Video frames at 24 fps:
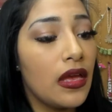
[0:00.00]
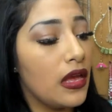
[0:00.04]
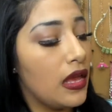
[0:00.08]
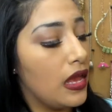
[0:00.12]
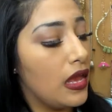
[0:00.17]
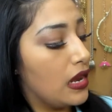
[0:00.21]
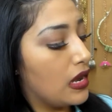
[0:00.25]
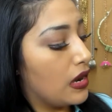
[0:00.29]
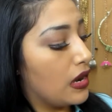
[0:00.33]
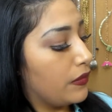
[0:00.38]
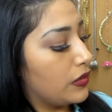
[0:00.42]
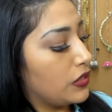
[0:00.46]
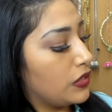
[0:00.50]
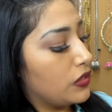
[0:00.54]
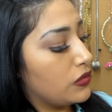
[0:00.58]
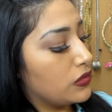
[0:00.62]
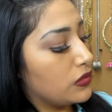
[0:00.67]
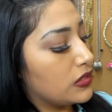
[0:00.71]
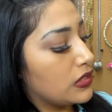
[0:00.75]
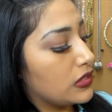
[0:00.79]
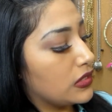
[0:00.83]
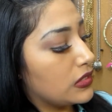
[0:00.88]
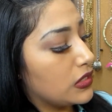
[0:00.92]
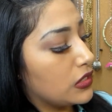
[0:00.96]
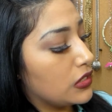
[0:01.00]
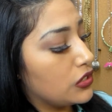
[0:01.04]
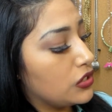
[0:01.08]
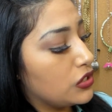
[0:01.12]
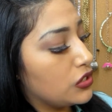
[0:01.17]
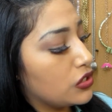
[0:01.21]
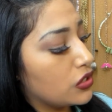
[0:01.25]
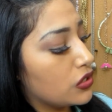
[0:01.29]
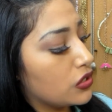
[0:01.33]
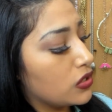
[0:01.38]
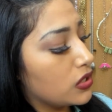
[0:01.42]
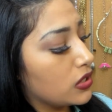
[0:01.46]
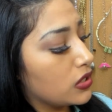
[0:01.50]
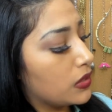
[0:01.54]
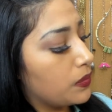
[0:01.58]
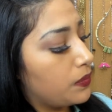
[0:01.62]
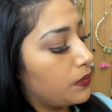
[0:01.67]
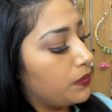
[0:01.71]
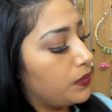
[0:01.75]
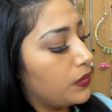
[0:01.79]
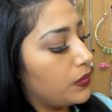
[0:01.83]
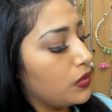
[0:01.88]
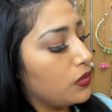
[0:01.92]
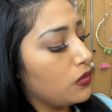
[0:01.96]
And I would use this dark,
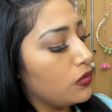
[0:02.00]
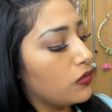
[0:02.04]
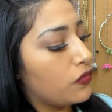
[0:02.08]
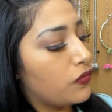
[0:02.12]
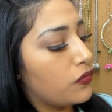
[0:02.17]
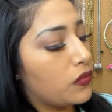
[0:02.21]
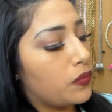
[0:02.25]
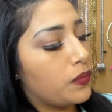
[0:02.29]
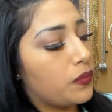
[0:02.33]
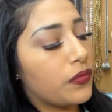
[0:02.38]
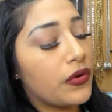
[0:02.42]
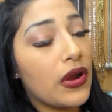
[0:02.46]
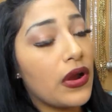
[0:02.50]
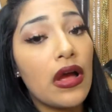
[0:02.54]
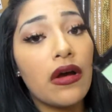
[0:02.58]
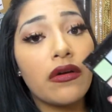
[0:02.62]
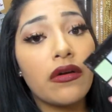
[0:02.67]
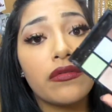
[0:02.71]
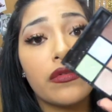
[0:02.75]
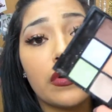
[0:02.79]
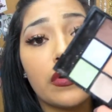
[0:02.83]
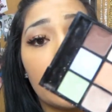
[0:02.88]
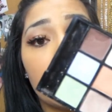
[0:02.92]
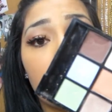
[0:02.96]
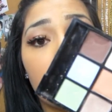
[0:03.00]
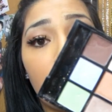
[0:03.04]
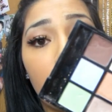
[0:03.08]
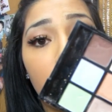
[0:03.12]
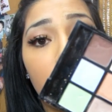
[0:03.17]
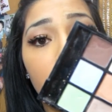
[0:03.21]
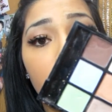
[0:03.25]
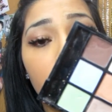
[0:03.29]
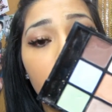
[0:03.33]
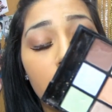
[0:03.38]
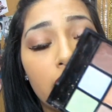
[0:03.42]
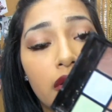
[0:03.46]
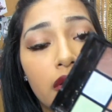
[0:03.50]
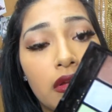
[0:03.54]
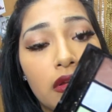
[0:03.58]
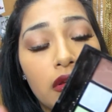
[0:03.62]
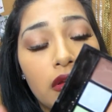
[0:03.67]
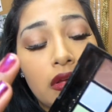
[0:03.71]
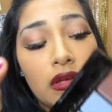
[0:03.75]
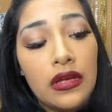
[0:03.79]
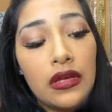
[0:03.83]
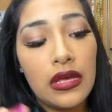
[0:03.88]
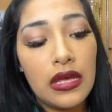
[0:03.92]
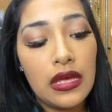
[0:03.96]
beautiful brown right there.
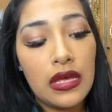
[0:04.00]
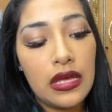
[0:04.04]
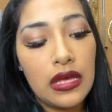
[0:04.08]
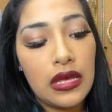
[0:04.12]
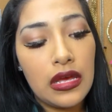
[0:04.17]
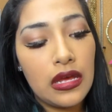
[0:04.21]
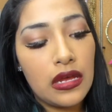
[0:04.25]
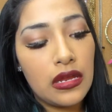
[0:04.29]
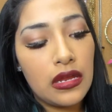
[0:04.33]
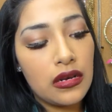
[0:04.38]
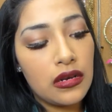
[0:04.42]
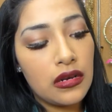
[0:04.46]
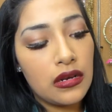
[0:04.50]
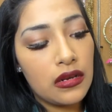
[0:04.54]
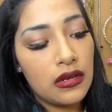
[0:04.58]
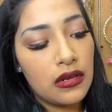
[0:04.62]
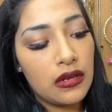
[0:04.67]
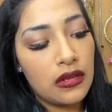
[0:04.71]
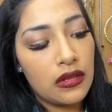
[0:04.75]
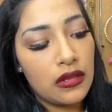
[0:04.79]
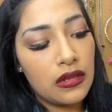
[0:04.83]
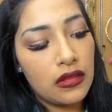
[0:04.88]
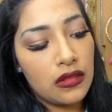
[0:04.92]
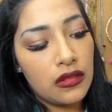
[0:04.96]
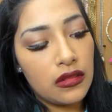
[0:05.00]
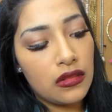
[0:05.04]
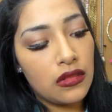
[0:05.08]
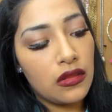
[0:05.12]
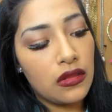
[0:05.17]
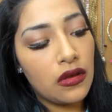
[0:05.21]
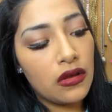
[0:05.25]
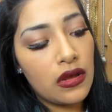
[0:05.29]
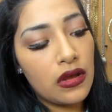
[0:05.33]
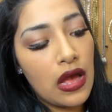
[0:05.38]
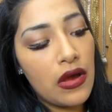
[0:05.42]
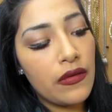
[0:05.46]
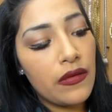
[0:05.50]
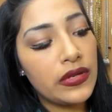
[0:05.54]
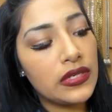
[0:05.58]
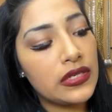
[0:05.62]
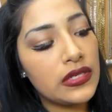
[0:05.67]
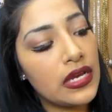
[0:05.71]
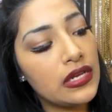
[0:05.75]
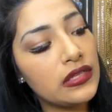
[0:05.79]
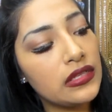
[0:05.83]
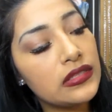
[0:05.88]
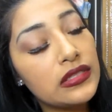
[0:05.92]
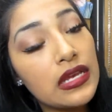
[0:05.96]
And look how
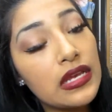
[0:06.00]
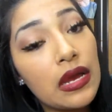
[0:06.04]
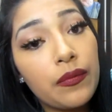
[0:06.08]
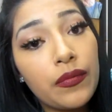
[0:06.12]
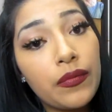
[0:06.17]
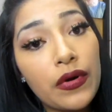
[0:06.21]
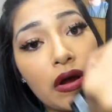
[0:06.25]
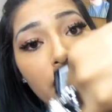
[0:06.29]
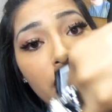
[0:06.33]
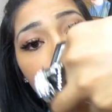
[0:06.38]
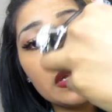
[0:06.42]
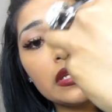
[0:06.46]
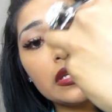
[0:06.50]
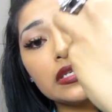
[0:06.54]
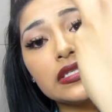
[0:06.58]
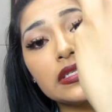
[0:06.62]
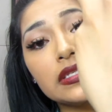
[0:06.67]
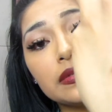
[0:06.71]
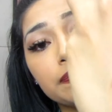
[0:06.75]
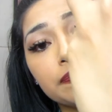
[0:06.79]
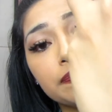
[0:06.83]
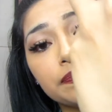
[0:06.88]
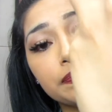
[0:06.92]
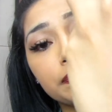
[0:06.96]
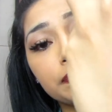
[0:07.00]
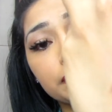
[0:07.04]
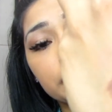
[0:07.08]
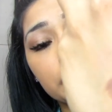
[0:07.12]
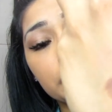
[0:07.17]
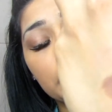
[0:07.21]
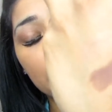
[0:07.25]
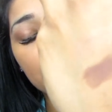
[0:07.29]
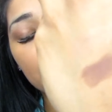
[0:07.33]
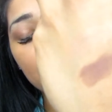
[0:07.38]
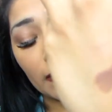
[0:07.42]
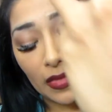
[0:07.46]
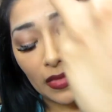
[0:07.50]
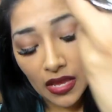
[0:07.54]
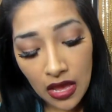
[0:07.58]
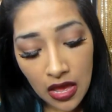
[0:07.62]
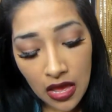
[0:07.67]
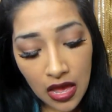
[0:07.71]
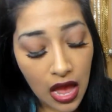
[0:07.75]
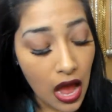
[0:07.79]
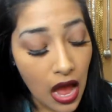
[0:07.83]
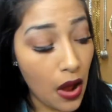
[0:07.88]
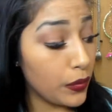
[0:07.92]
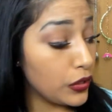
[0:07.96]
intense that brown is.
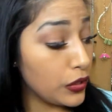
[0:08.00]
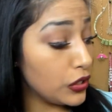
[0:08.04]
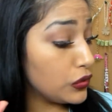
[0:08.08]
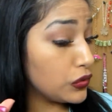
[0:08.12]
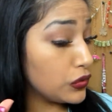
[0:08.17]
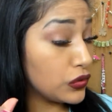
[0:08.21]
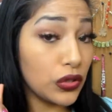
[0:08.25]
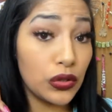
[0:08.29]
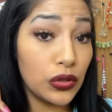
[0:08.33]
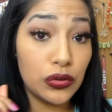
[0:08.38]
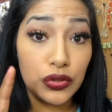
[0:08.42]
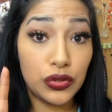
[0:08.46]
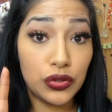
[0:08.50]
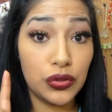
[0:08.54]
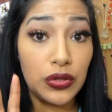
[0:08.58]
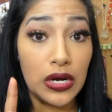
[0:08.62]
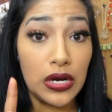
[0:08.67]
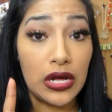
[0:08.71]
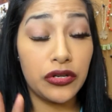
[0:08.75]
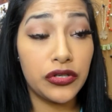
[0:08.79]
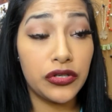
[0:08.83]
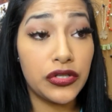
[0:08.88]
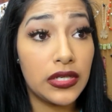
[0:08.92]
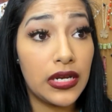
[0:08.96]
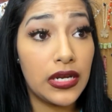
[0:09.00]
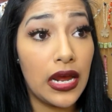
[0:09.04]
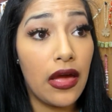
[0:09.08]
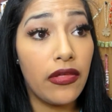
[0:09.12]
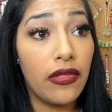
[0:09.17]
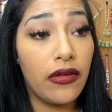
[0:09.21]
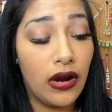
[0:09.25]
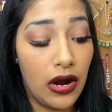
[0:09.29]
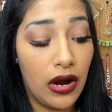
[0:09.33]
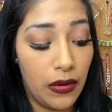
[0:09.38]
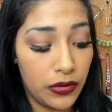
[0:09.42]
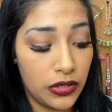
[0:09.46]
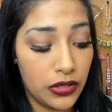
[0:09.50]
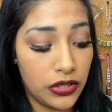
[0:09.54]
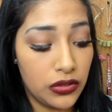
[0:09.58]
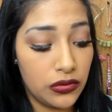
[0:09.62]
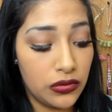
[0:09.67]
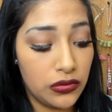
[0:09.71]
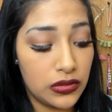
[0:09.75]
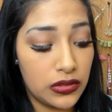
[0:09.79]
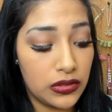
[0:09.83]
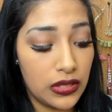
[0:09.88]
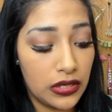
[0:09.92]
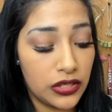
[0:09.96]
I would use those two colors together. I would
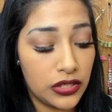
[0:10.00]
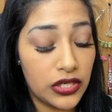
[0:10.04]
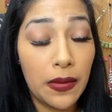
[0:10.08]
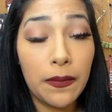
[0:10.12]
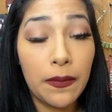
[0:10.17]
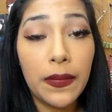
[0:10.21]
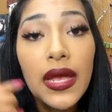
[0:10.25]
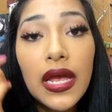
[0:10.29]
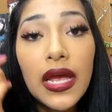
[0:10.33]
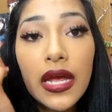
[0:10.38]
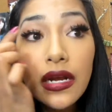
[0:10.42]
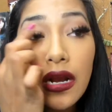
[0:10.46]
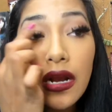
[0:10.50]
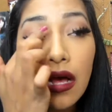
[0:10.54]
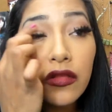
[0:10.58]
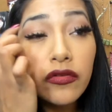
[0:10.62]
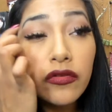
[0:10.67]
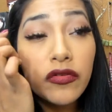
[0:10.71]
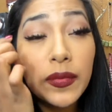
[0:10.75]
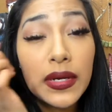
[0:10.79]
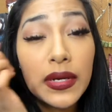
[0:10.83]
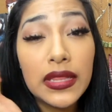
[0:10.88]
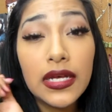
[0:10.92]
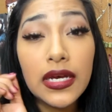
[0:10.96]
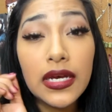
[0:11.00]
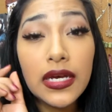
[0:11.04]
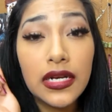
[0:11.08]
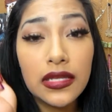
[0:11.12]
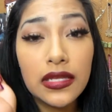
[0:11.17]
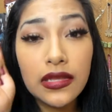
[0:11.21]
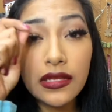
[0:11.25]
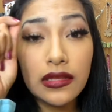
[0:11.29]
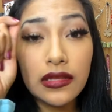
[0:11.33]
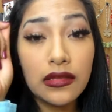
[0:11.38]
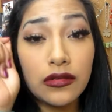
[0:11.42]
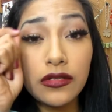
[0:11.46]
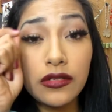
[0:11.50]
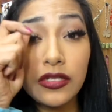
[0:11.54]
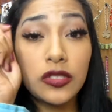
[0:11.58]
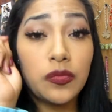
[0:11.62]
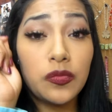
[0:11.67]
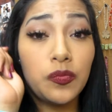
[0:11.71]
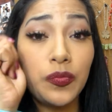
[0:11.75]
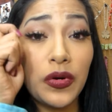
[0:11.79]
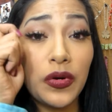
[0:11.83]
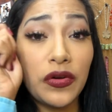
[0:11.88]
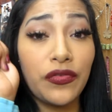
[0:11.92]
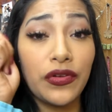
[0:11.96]
use the champagne all over my lid and then
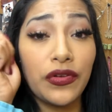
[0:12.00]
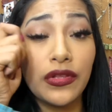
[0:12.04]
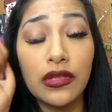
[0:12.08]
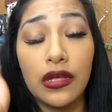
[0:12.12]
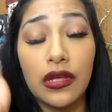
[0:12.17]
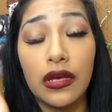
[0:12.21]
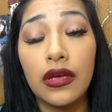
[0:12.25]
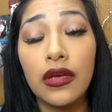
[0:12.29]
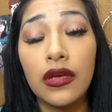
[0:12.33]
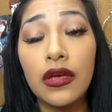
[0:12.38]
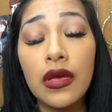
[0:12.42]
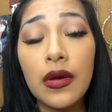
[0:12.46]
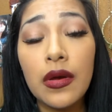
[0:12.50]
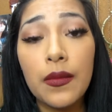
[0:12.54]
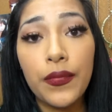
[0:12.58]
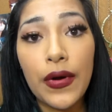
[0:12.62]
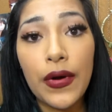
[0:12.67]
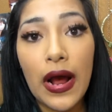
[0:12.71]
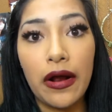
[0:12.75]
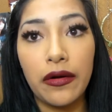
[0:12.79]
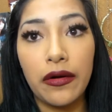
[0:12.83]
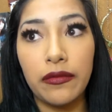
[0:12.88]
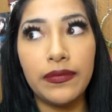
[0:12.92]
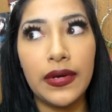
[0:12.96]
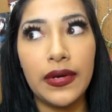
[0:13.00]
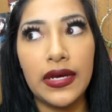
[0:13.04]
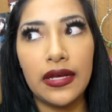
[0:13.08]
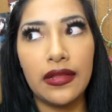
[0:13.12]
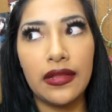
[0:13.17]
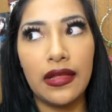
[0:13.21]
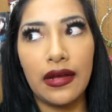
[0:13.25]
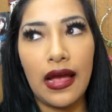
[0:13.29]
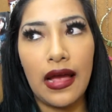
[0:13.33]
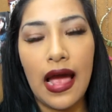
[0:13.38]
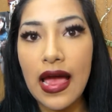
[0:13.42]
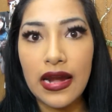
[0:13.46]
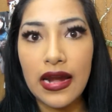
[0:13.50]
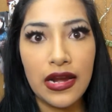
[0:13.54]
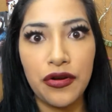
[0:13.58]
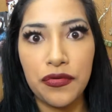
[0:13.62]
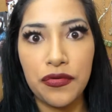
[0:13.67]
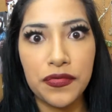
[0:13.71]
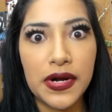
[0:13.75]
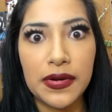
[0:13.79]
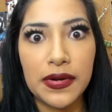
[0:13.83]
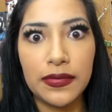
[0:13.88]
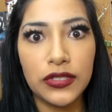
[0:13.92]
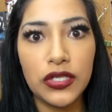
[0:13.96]
just buff in the brown. But like I didn't know
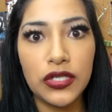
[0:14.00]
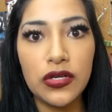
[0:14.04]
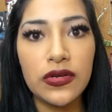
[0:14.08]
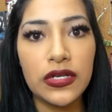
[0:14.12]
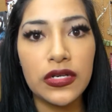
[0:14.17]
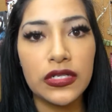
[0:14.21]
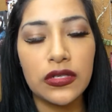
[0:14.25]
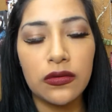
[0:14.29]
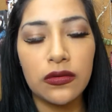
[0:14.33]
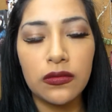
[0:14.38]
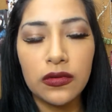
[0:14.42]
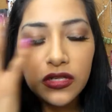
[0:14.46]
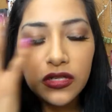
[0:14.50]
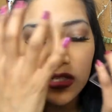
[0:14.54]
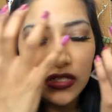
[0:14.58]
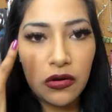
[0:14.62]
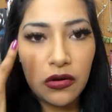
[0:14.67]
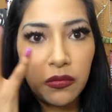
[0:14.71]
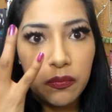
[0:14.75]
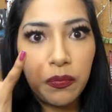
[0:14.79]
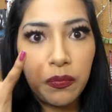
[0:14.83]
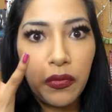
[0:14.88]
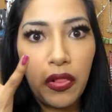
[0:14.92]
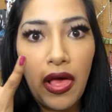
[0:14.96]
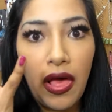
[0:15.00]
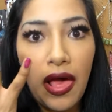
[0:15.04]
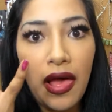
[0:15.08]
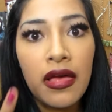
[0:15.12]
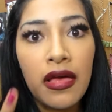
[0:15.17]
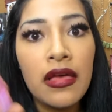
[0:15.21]
what I was doing, so it looked all blah.